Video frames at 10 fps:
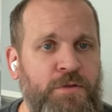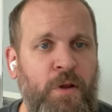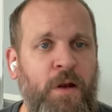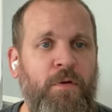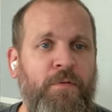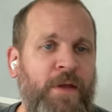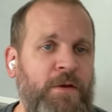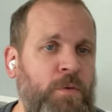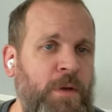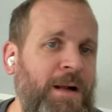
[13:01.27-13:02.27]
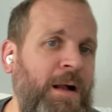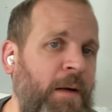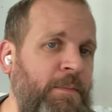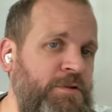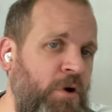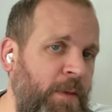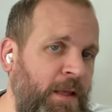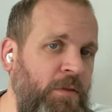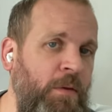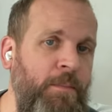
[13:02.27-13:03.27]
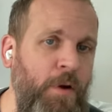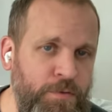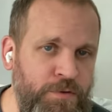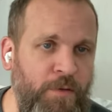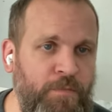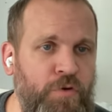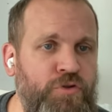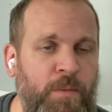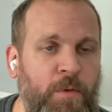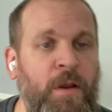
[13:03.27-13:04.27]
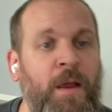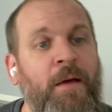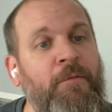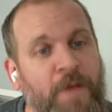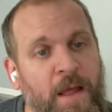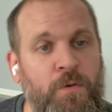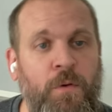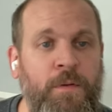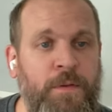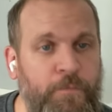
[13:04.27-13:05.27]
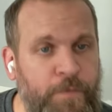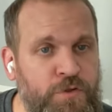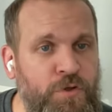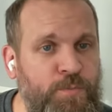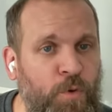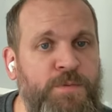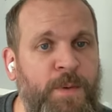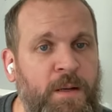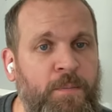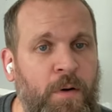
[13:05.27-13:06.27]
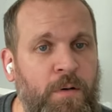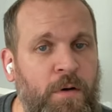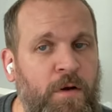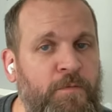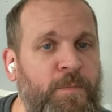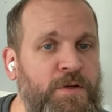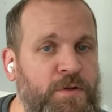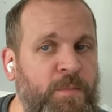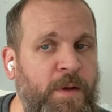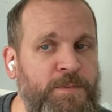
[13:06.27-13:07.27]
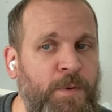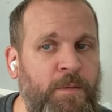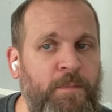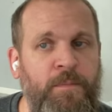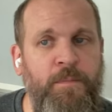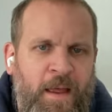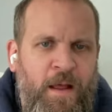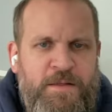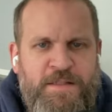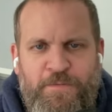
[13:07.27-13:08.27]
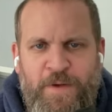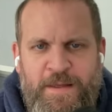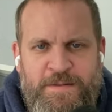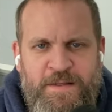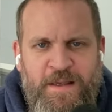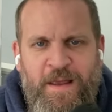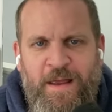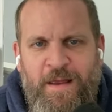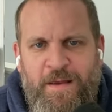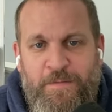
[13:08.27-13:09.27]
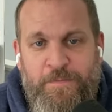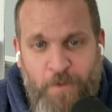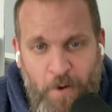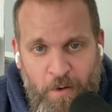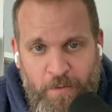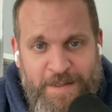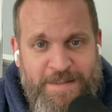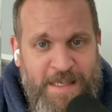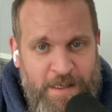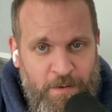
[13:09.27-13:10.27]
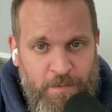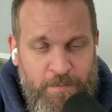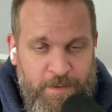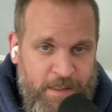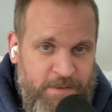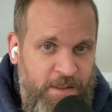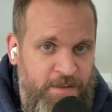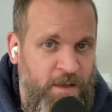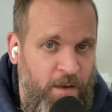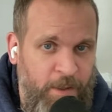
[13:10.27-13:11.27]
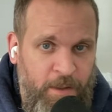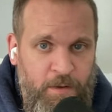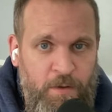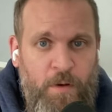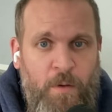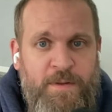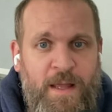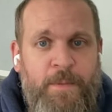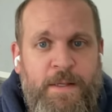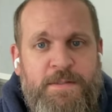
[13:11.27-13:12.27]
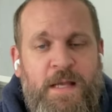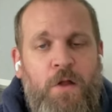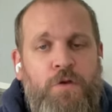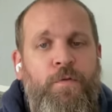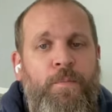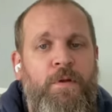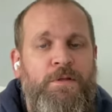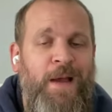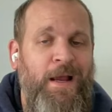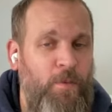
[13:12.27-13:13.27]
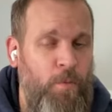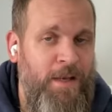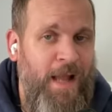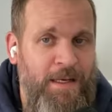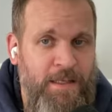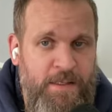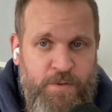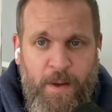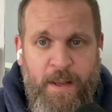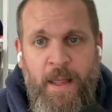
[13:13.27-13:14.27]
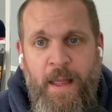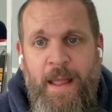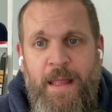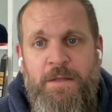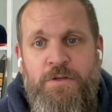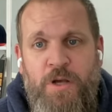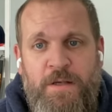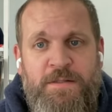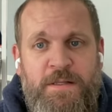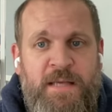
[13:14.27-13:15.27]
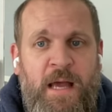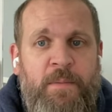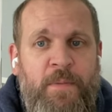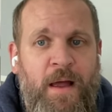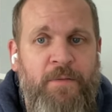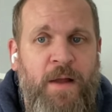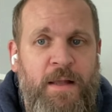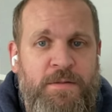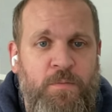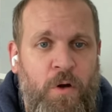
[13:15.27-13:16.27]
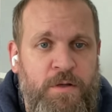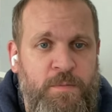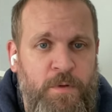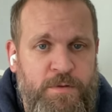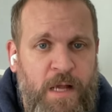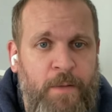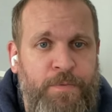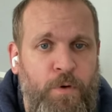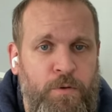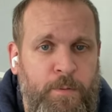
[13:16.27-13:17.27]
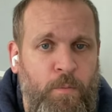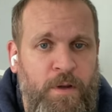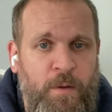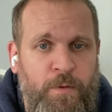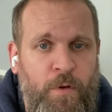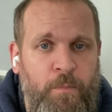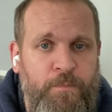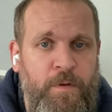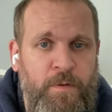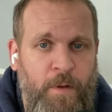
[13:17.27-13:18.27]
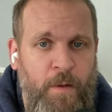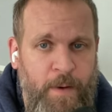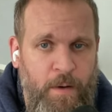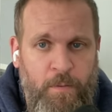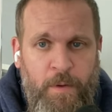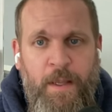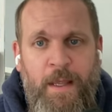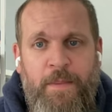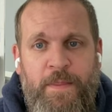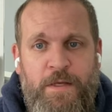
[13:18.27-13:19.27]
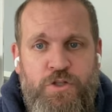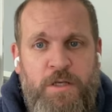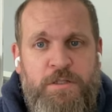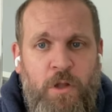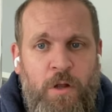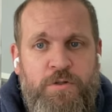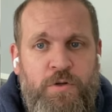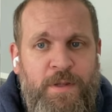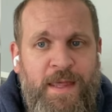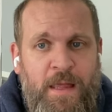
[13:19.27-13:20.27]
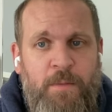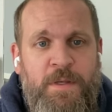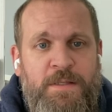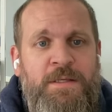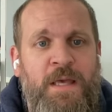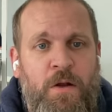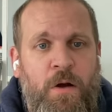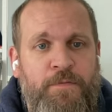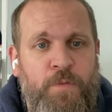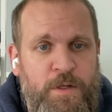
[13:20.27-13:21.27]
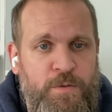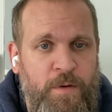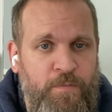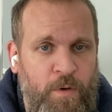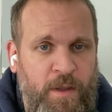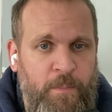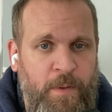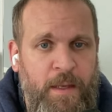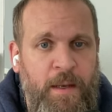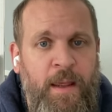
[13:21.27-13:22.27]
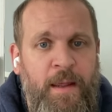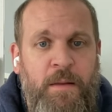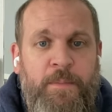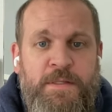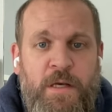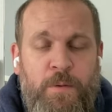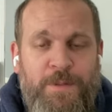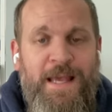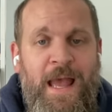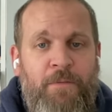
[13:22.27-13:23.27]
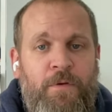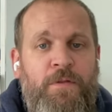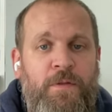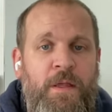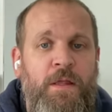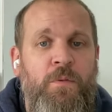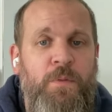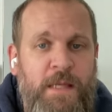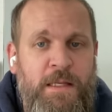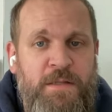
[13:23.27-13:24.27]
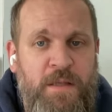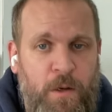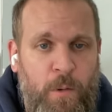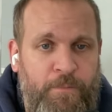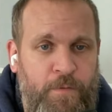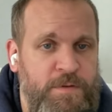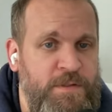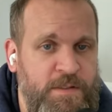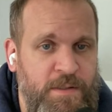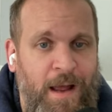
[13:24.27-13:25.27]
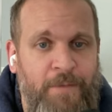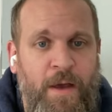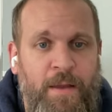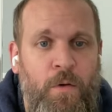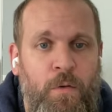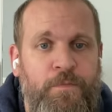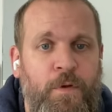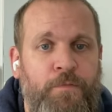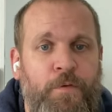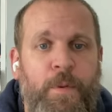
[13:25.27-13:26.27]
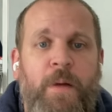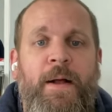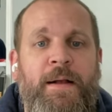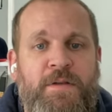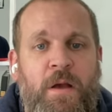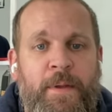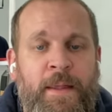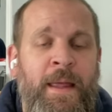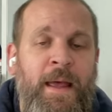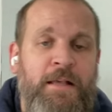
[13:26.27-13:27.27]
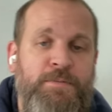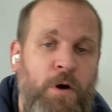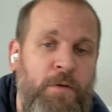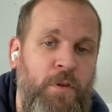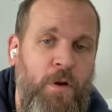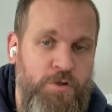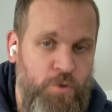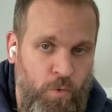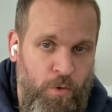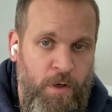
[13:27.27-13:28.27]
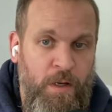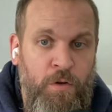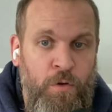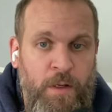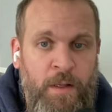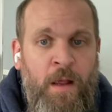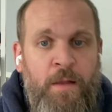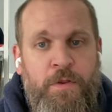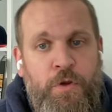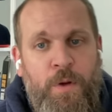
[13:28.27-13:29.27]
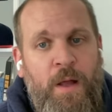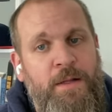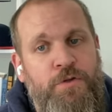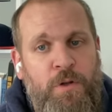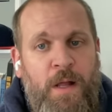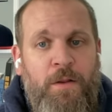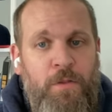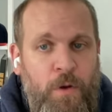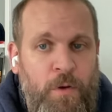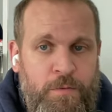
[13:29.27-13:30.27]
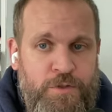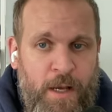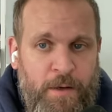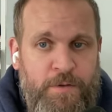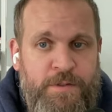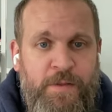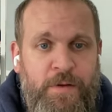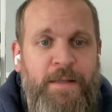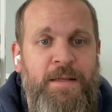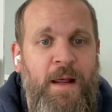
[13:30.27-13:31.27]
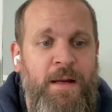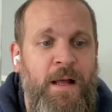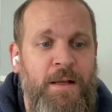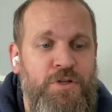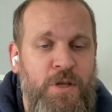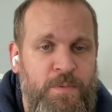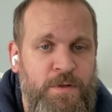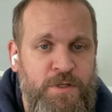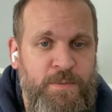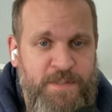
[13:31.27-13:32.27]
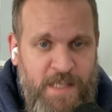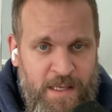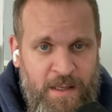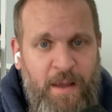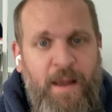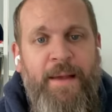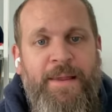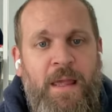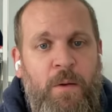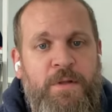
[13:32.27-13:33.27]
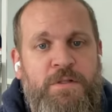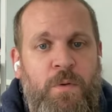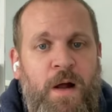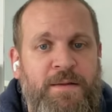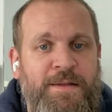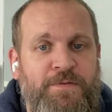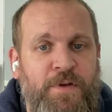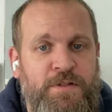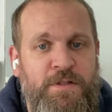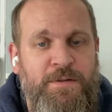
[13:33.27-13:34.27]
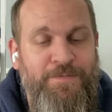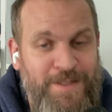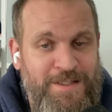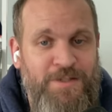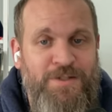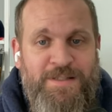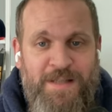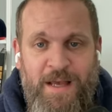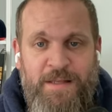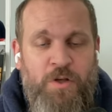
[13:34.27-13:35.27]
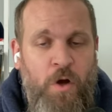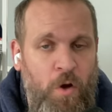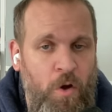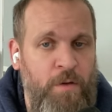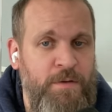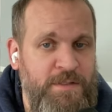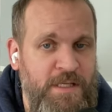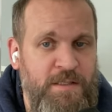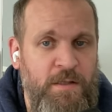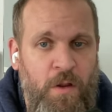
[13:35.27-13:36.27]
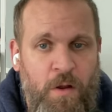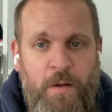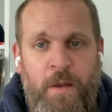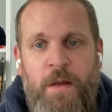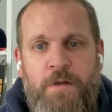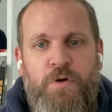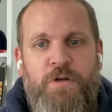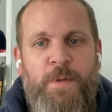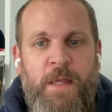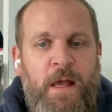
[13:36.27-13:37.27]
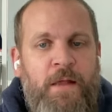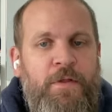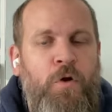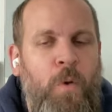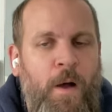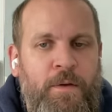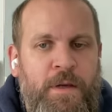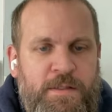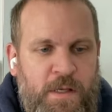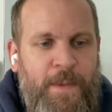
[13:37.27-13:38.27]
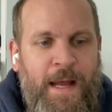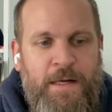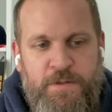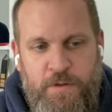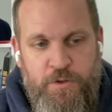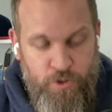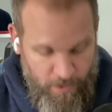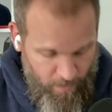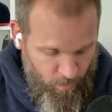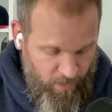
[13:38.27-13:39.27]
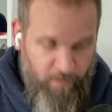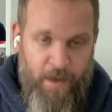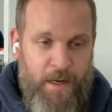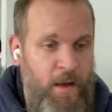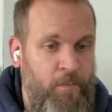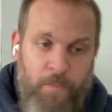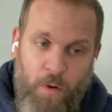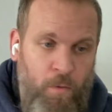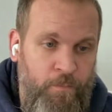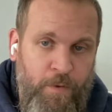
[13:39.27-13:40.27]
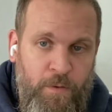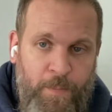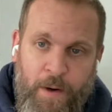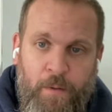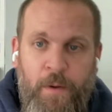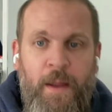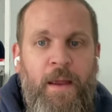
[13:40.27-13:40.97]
so head over to fanduel.com and start making the most of your summer. FanDuel, the official sports betting partner of Major League Baseball. Hey, Husky fans, fall is here. Yes, it's coming. You know what that means. College football is back. I think we're nine days away. And just in time, I've got some awesome news. I'm thrilled to be working with Home Field Apparel. They just launched their Can't Miss Kickoff 2024 campaign. And let me tell you, it's everything you need to gear up for the season. I've got a home field football box coming as part of a larger order, including the UConn Interlock logo joggers and the 1999 championship tee. I can't wait to rock these vintage, vintage designs all season long. Trust me, the quality is unmatched. The shirt I'm wearing right now, home field apparel.